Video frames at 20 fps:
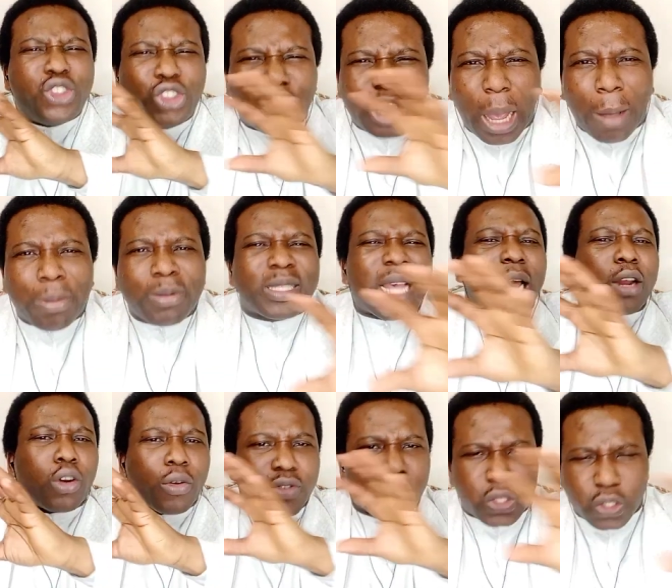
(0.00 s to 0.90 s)
chapter
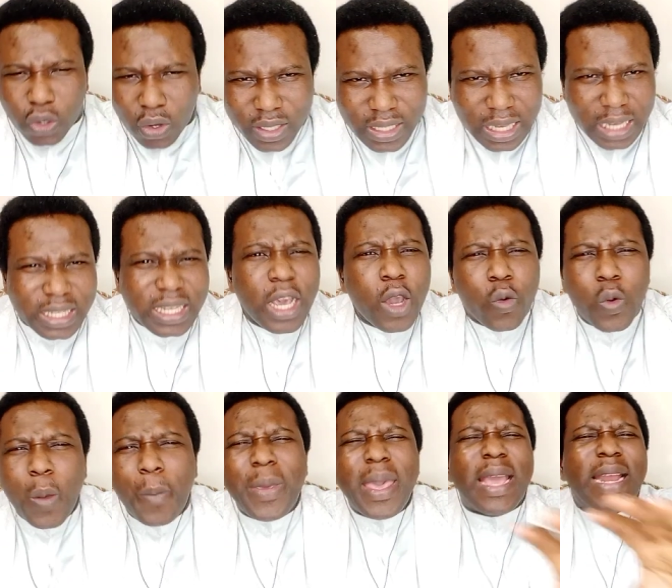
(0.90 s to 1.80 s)
of success,
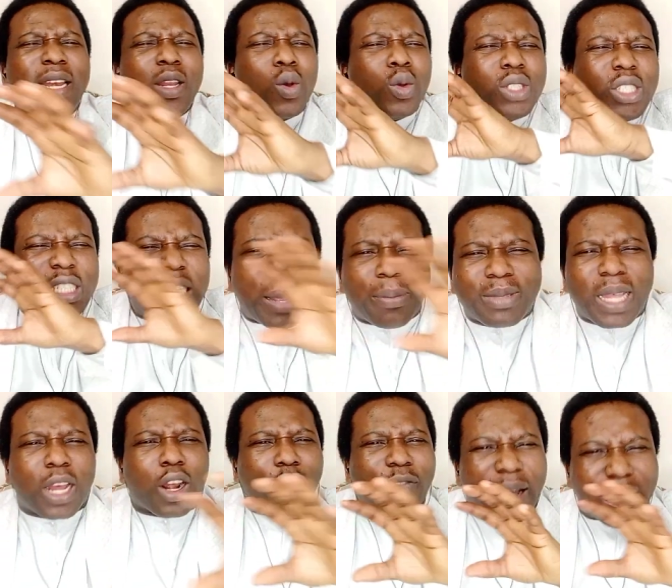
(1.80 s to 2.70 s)
will be a new chapter
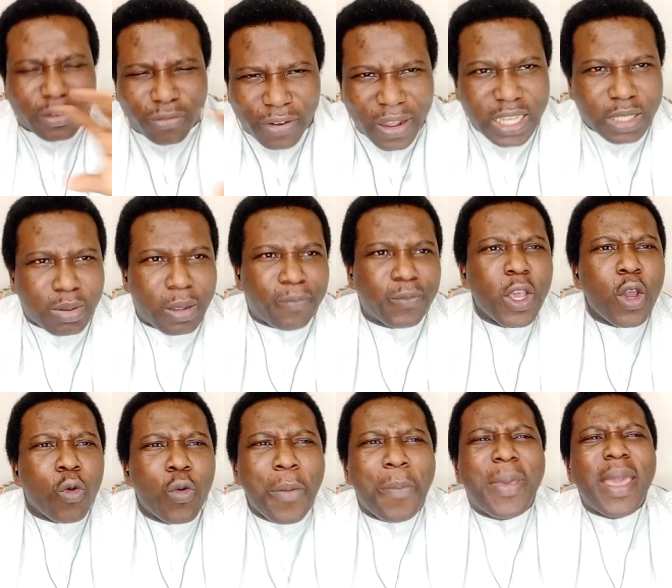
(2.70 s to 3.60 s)
of advancement,
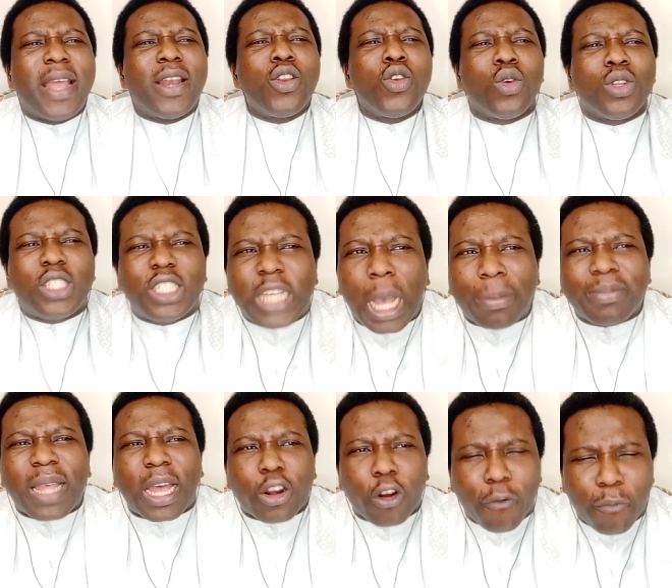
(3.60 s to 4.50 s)
will be a new
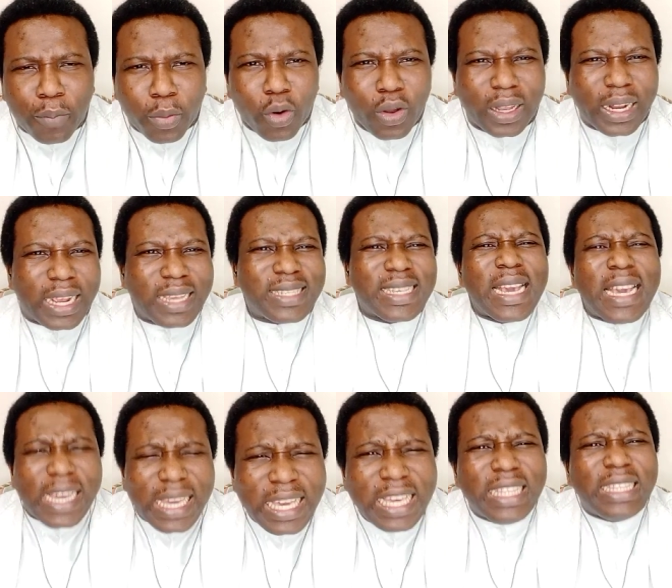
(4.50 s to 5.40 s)
chapter of progress
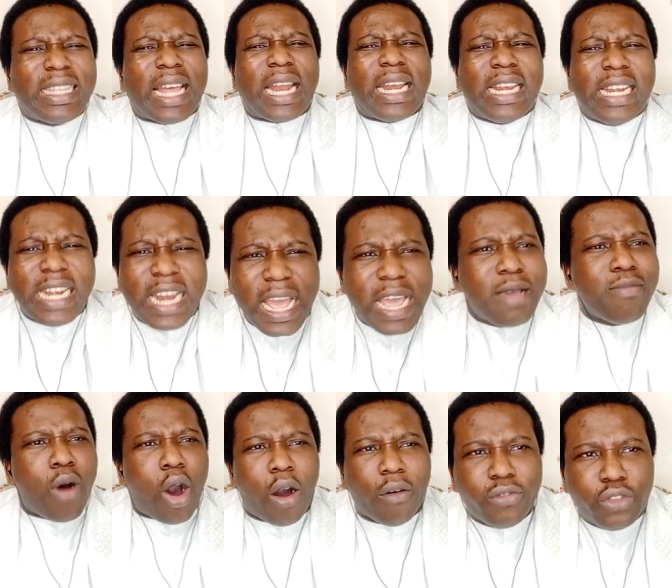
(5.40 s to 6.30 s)
in the
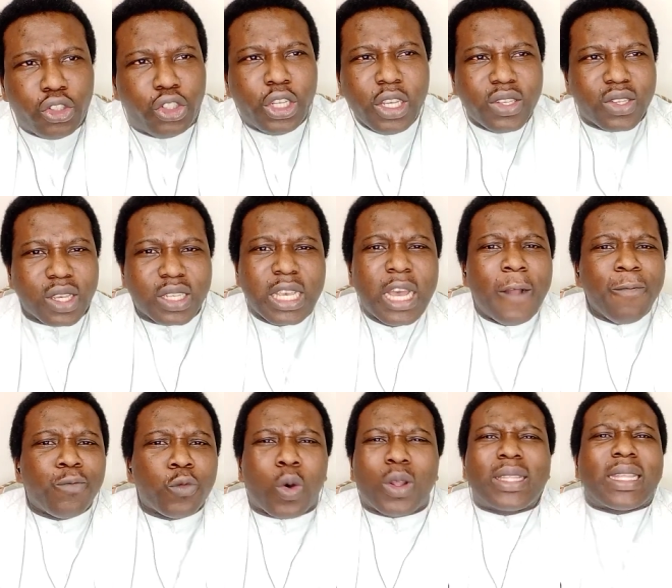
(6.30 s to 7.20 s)
name of Jesus.
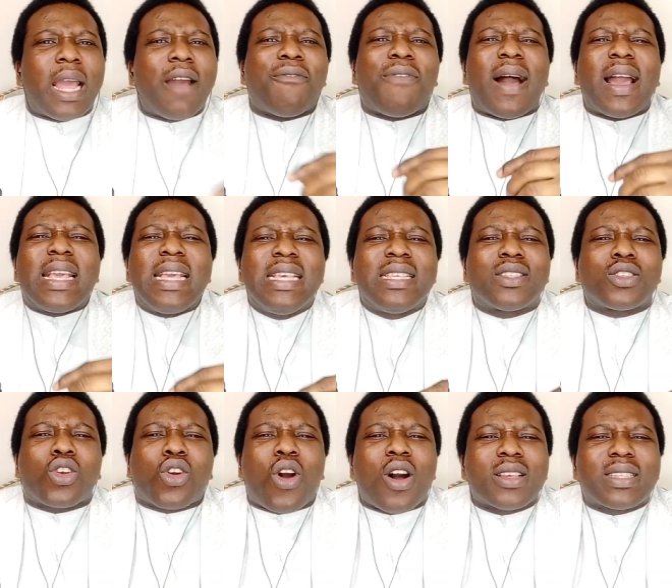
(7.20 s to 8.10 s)
Whatever
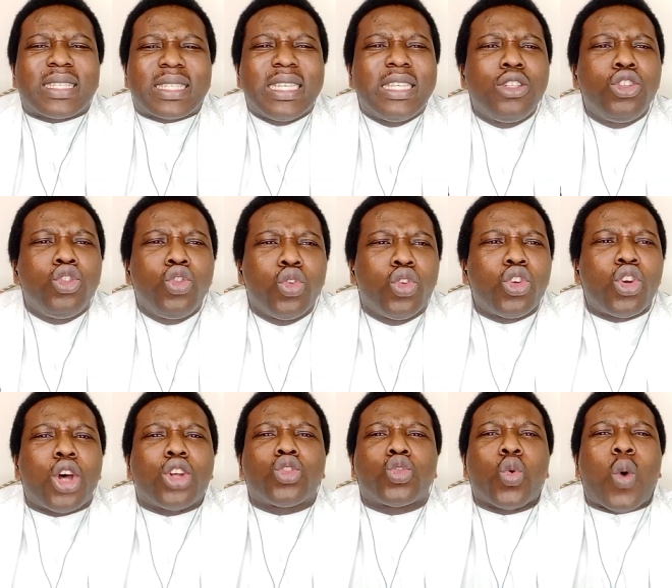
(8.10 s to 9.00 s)
is causing you
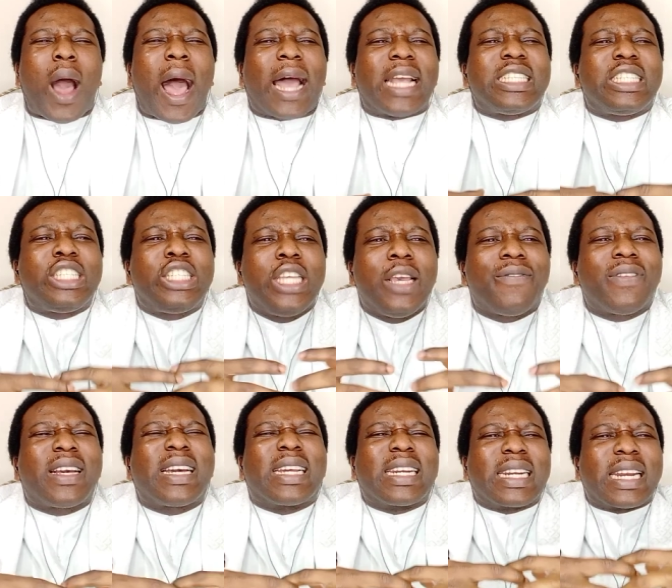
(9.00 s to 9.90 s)
not to
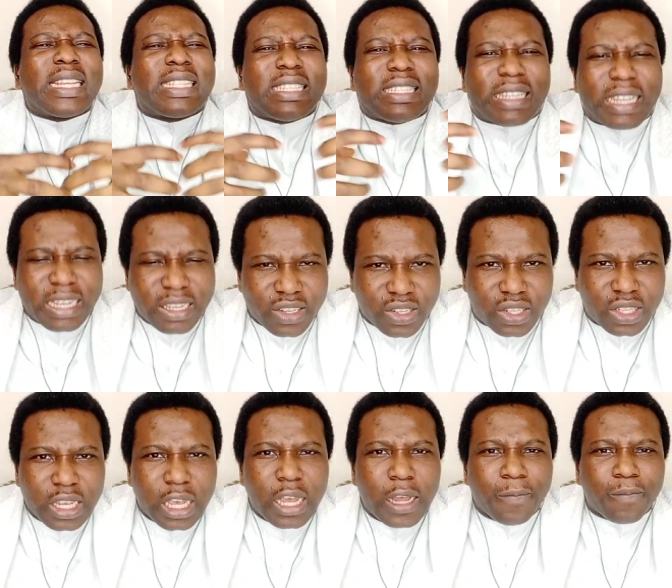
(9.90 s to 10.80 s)
achieve great
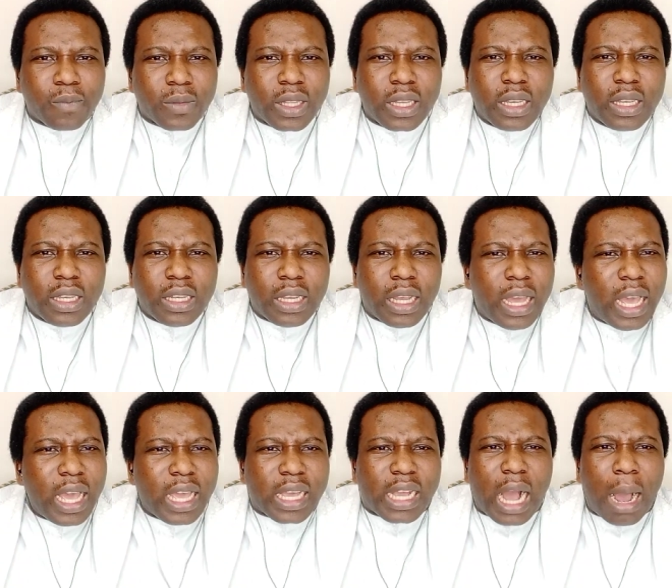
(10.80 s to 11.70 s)
things
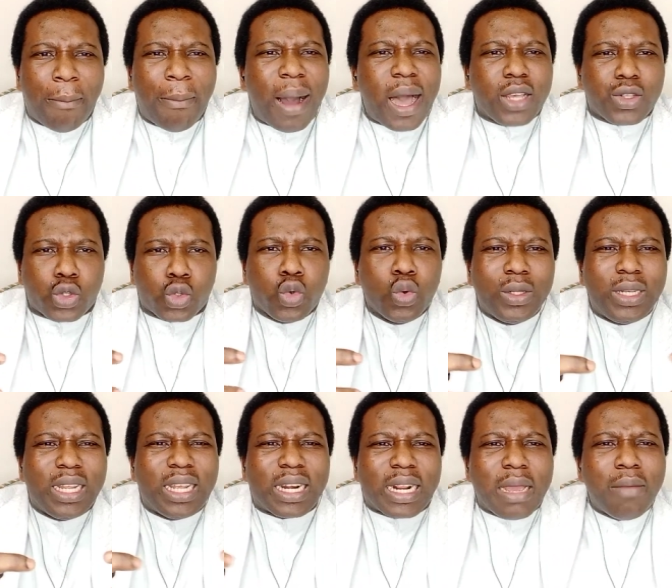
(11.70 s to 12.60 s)
Hey, kama
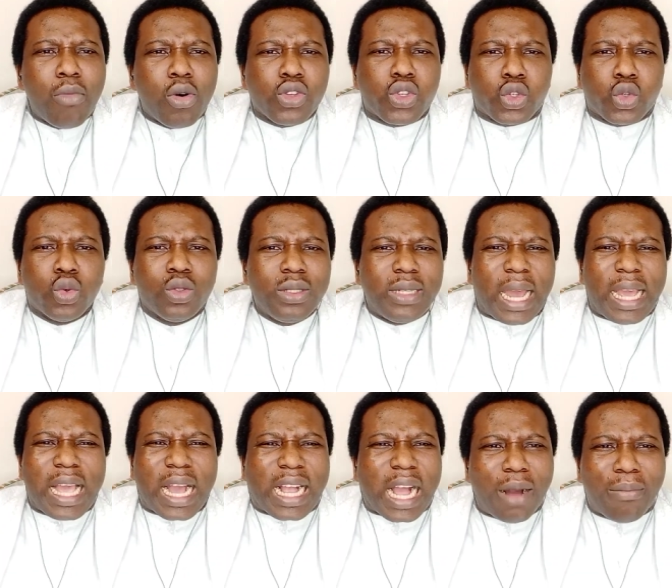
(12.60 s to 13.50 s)
sude remo sunda
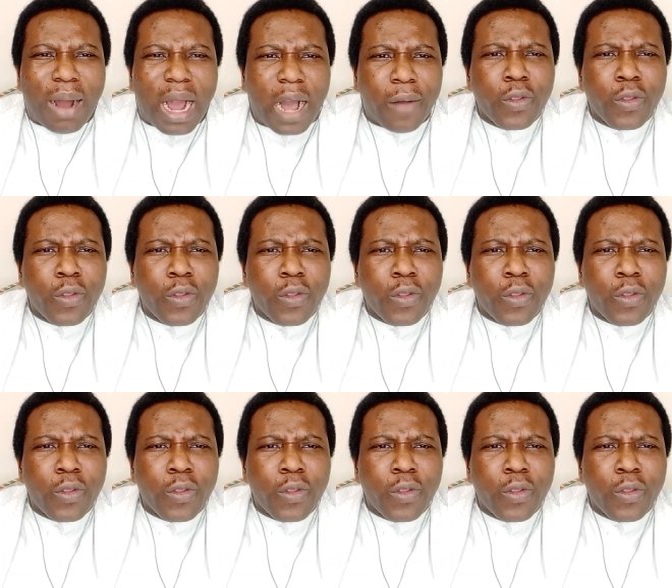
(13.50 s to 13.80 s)
yakaba.